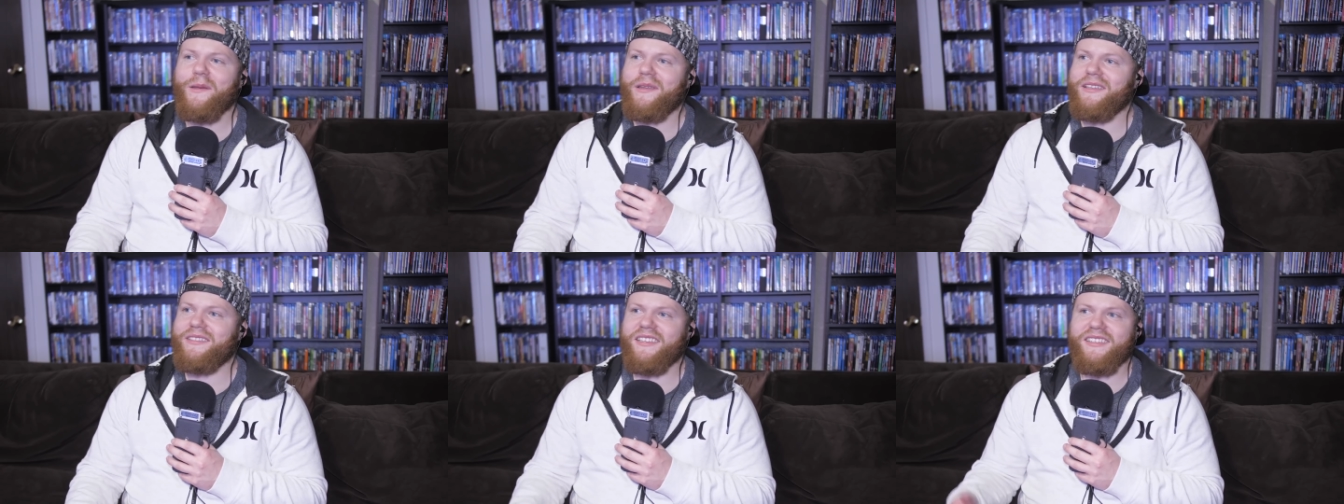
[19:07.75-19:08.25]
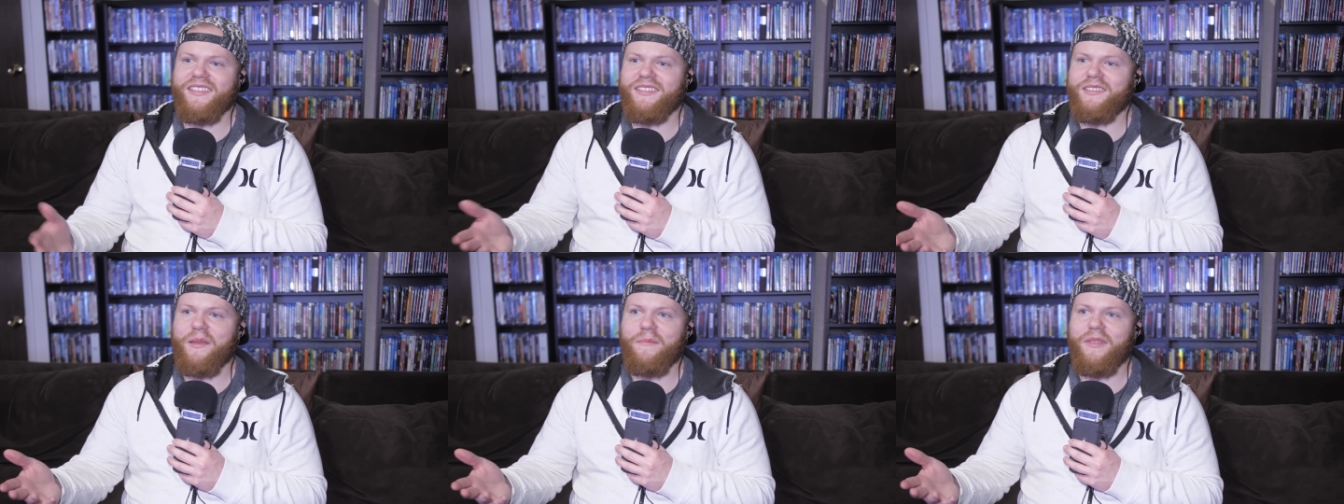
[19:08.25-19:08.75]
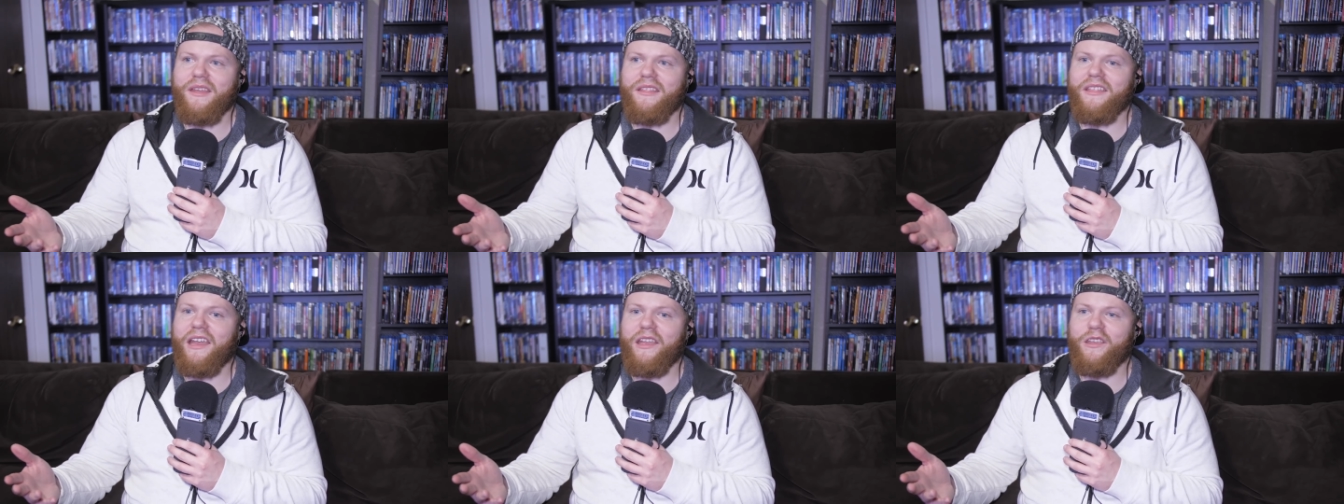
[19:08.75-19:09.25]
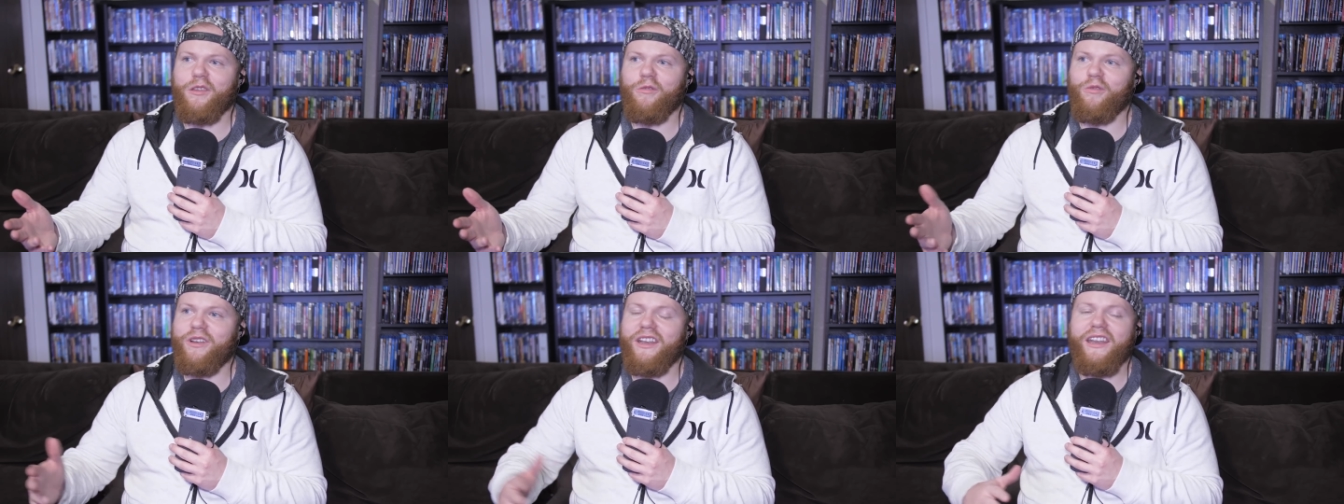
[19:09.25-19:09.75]
because this is something that you
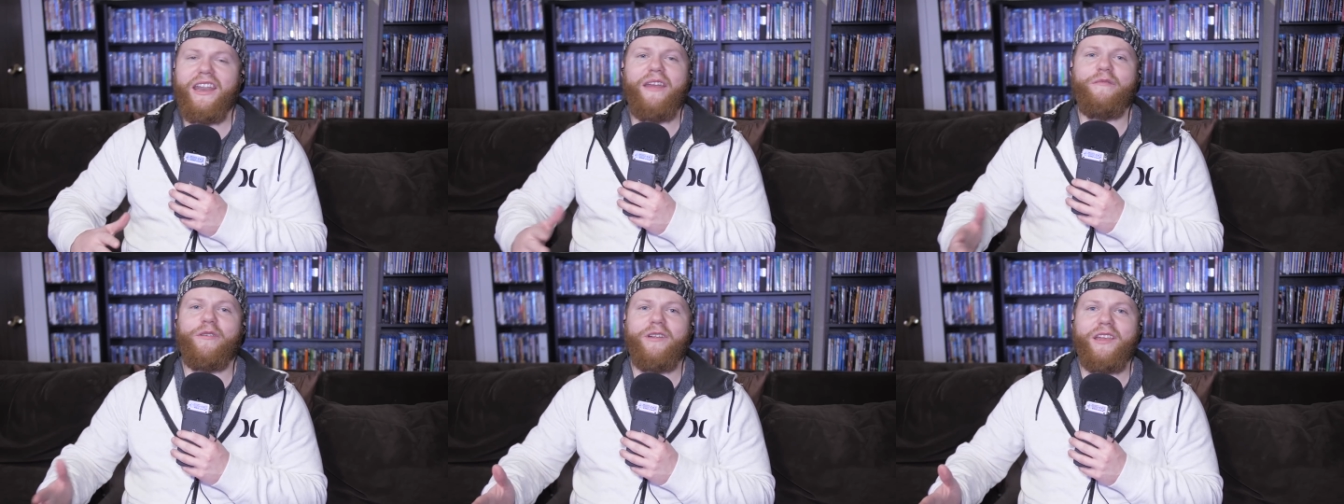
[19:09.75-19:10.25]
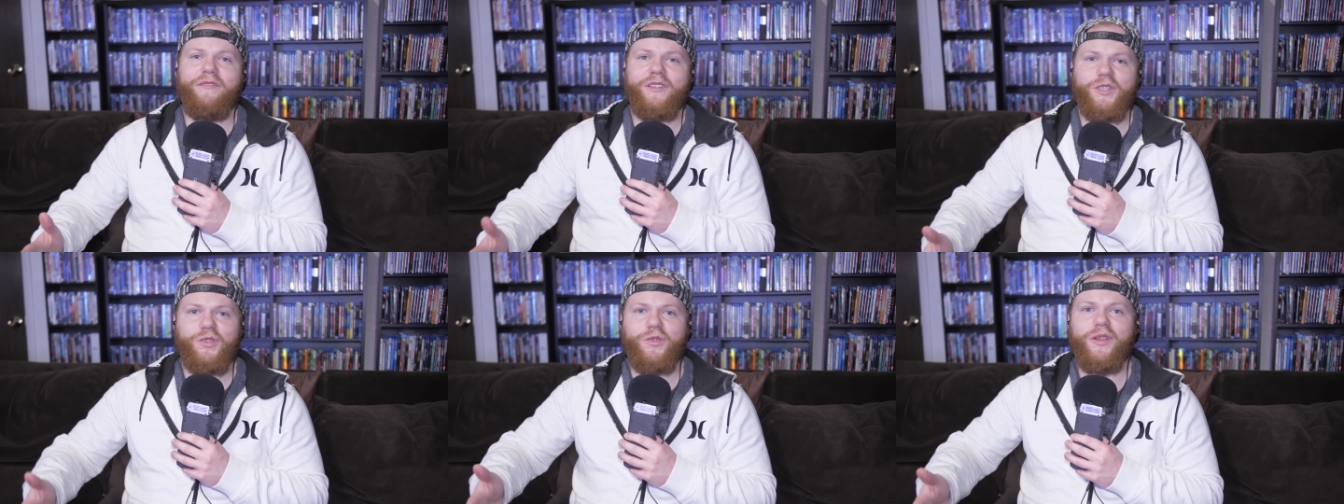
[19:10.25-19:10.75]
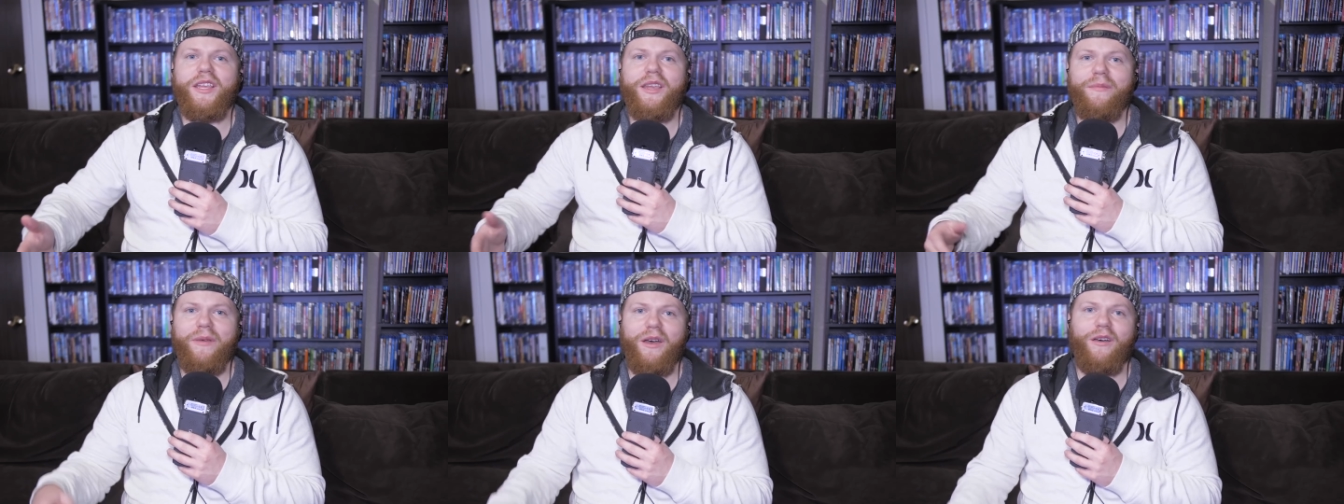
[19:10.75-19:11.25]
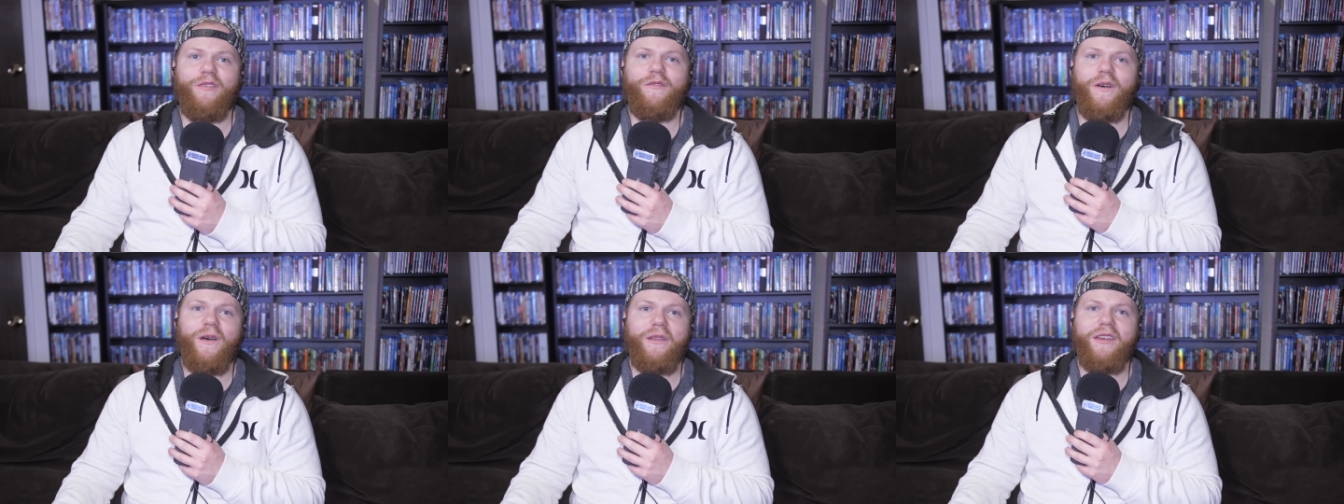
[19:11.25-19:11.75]
would never even dream
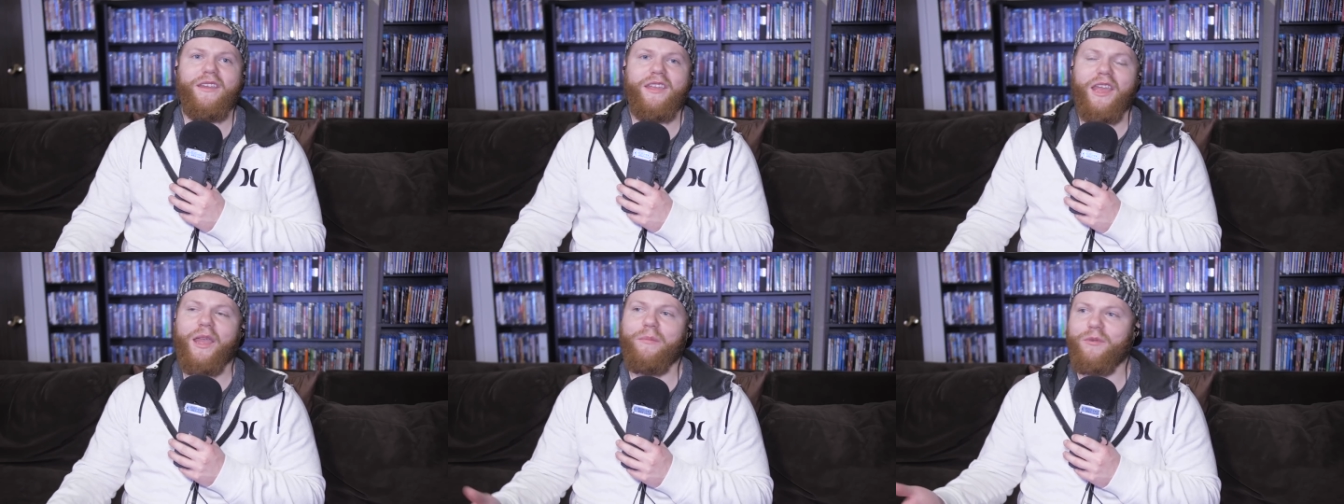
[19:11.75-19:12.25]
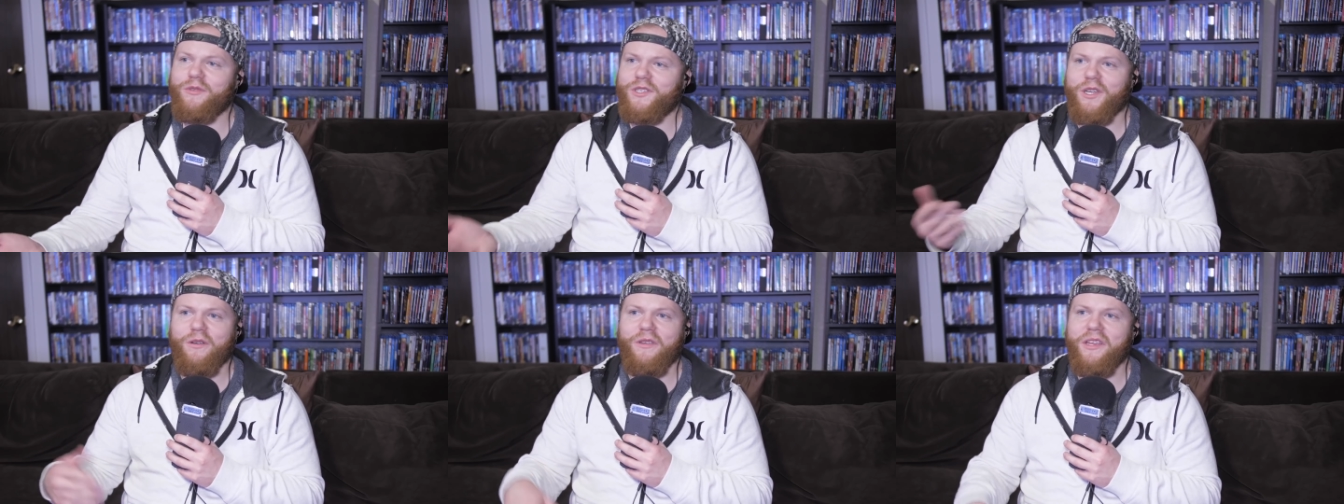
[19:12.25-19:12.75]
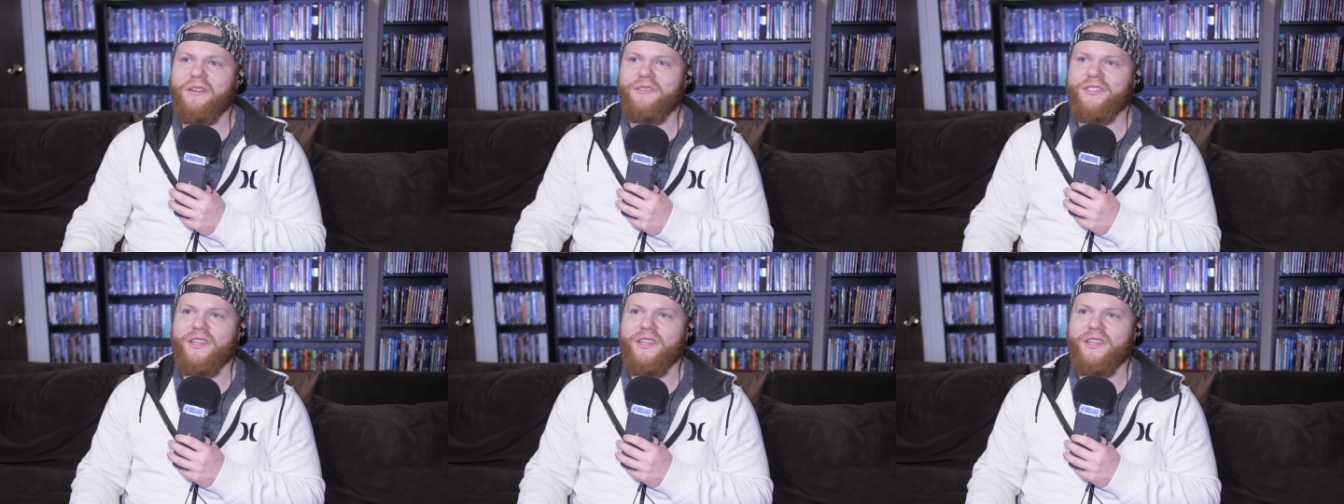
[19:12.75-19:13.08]
of on a cable show years